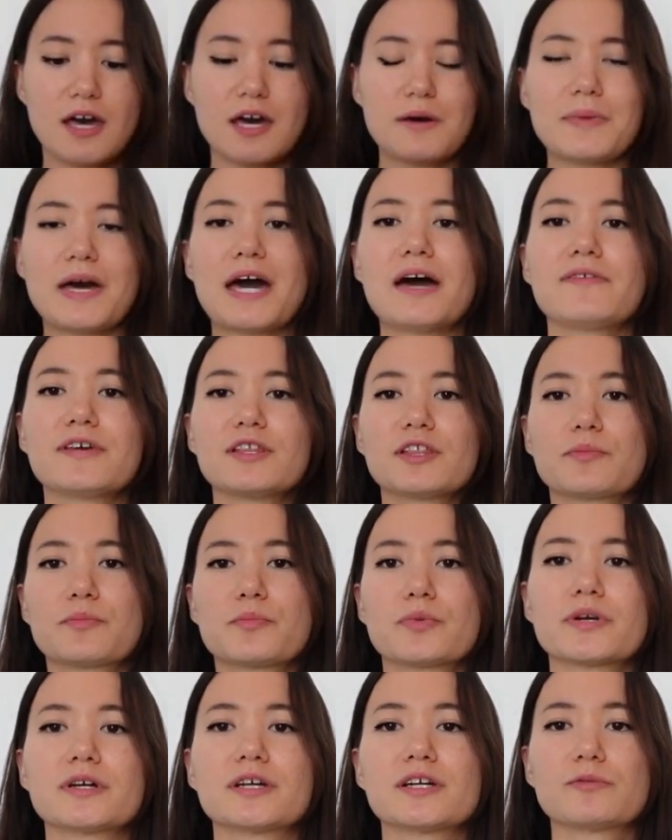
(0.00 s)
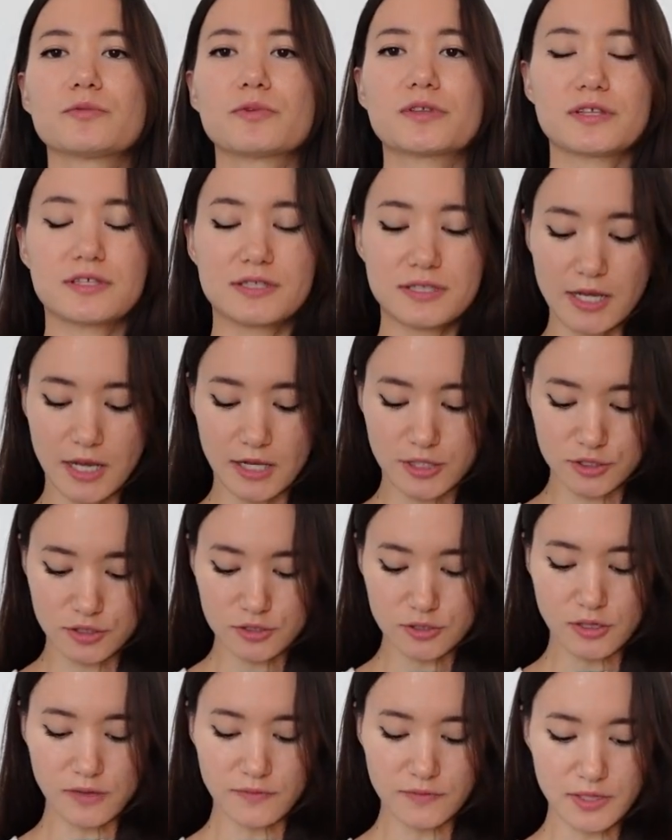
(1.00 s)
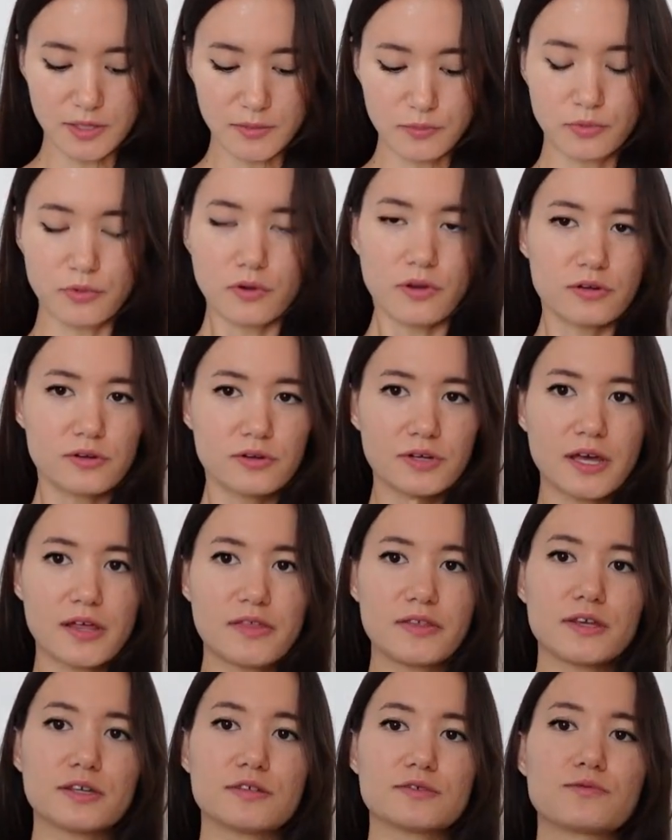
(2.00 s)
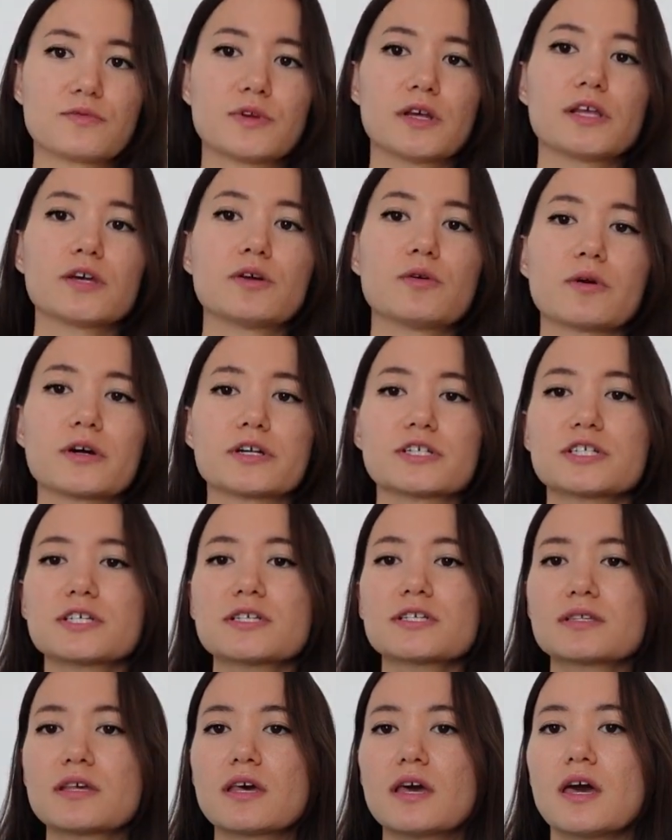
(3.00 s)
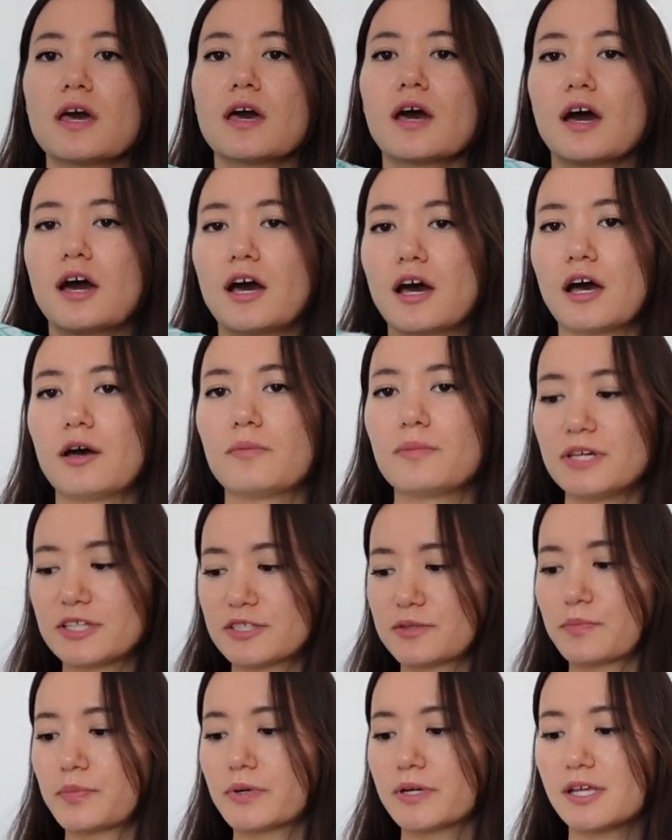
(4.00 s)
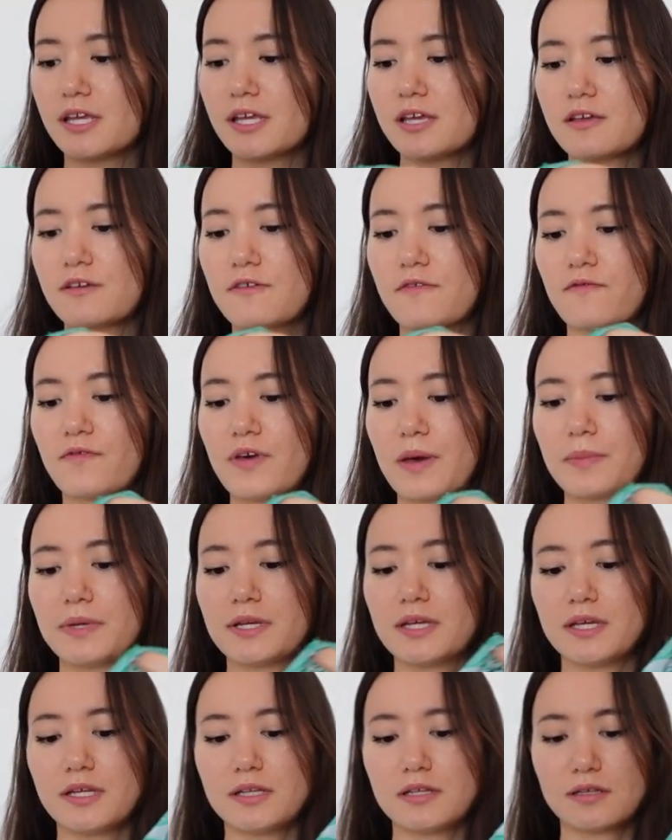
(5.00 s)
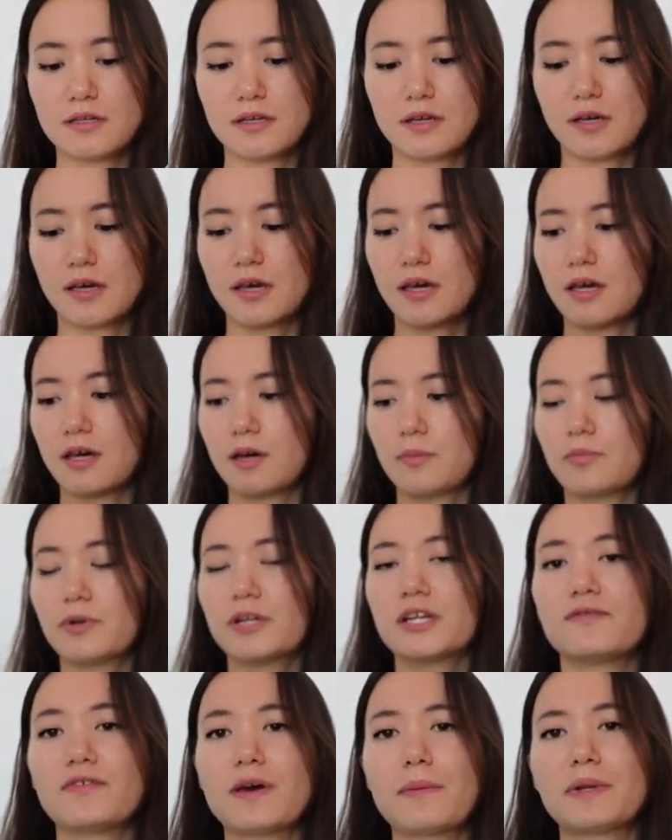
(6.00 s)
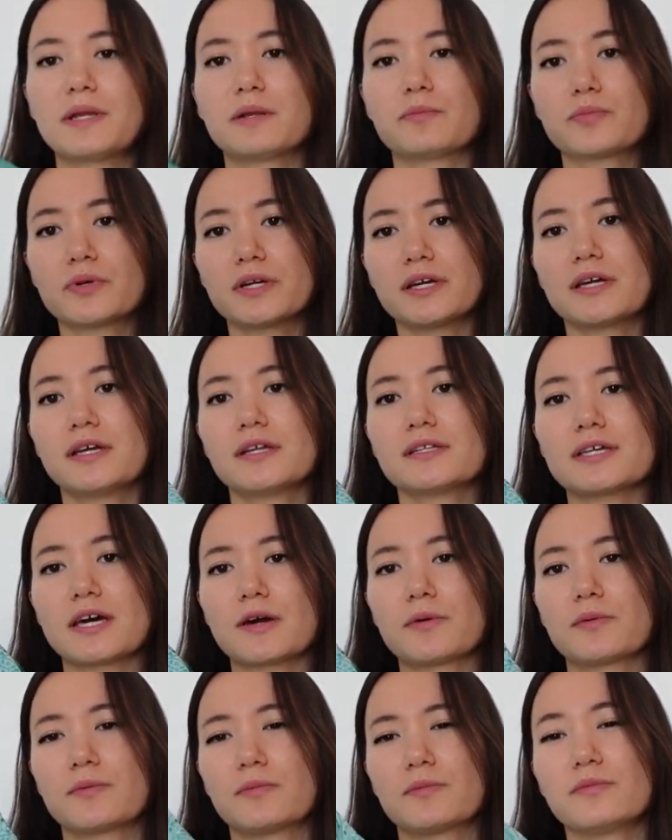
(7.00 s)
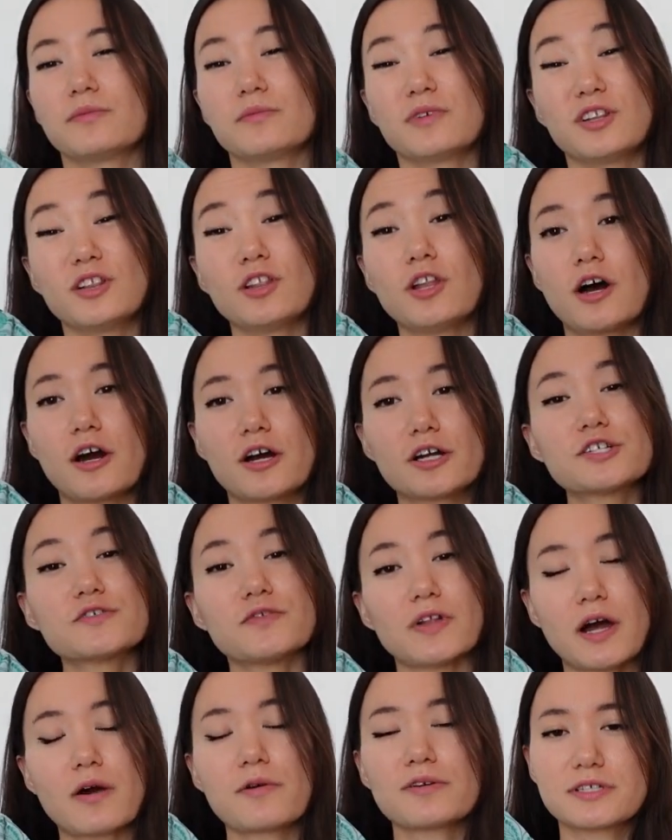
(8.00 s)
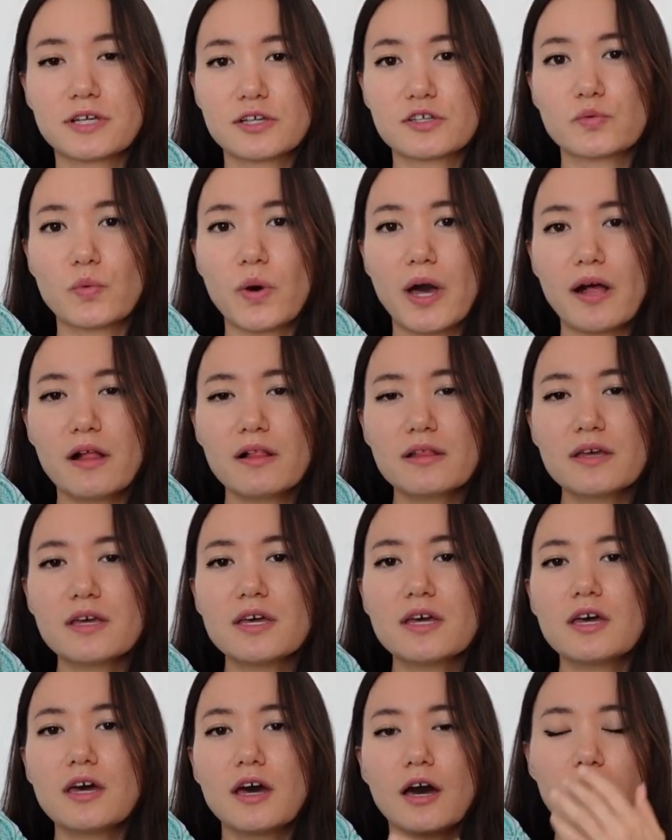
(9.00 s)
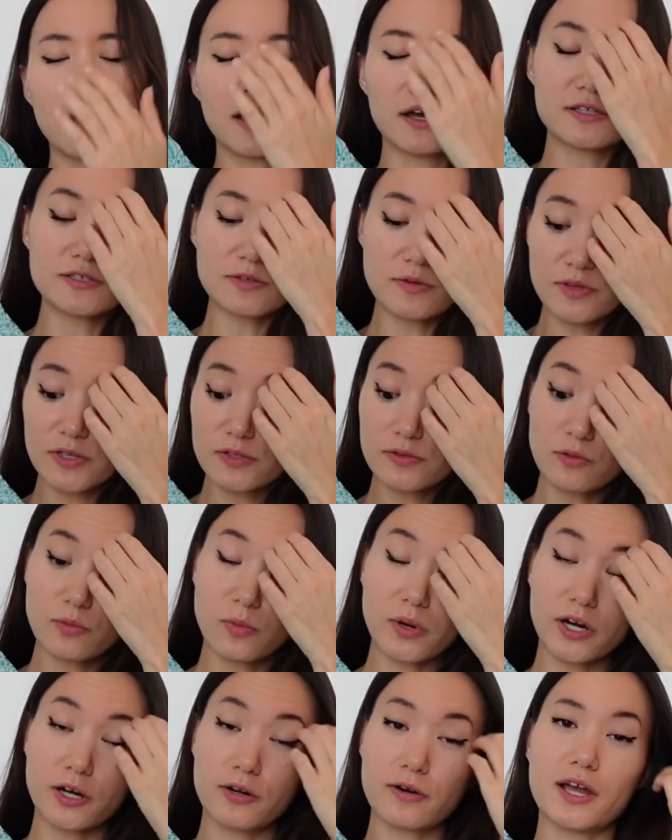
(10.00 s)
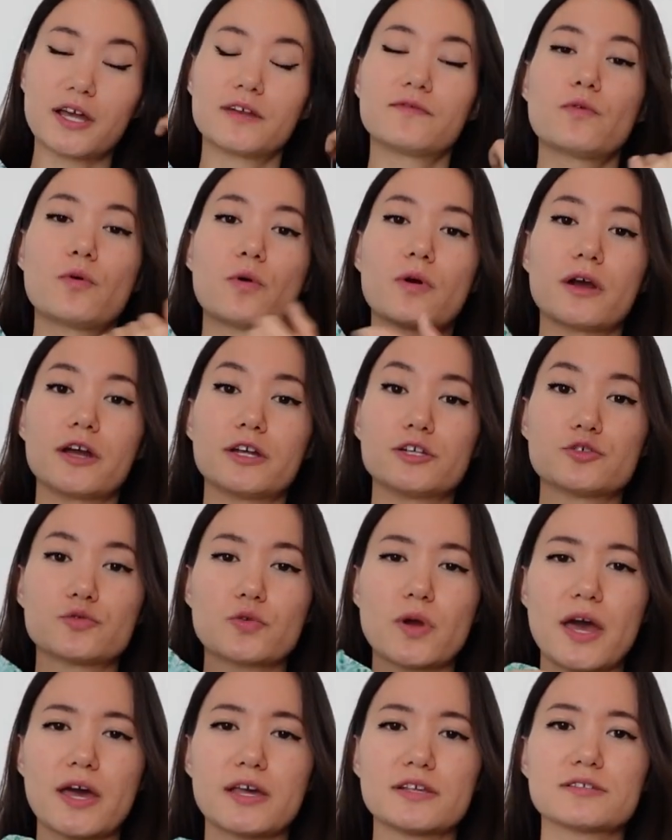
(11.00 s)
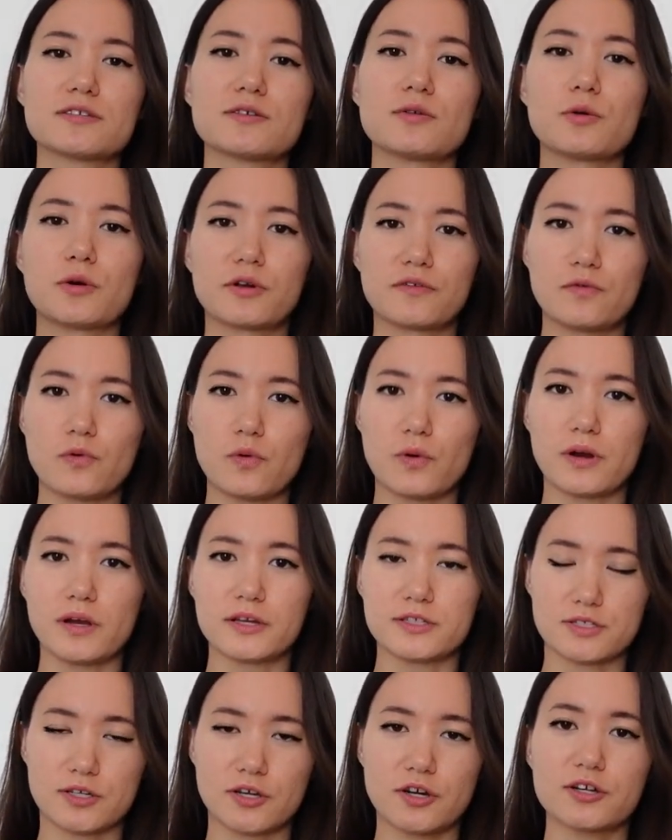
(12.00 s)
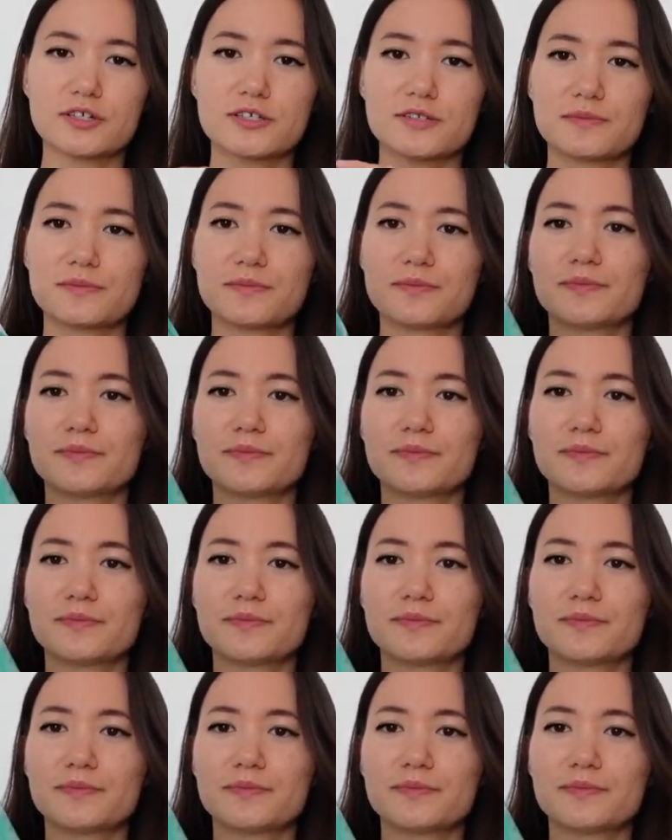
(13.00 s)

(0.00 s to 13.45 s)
Having the print with the texture of the embroidery, I think, is really gorgeous. It's a pretty feminine print, large flowers as well. So this would work great for a dress or for a skirt.